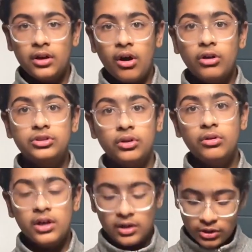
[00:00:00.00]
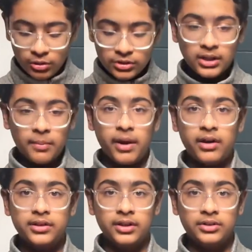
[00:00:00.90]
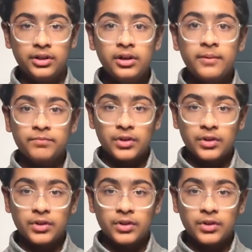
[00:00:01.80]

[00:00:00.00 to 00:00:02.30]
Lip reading: Also, using the barycenter,